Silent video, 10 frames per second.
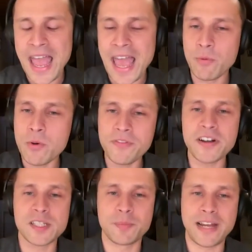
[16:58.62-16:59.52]
And we were
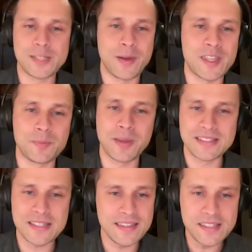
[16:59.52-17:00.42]
very surprised by this
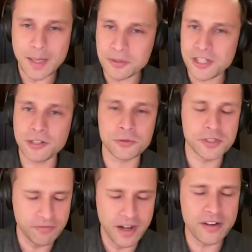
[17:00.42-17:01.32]
because these optogenetic
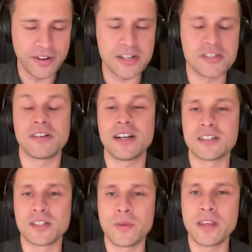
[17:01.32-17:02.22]
tools are very, very strong.
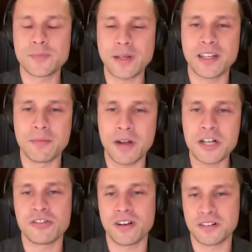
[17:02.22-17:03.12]
And so we expected a
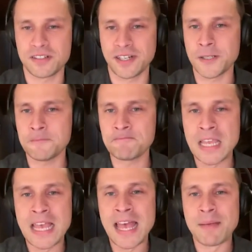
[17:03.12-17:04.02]
much stronger signal,
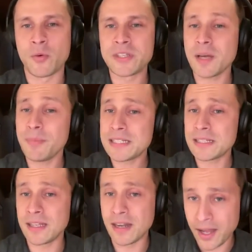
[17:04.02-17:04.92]
but we saw basically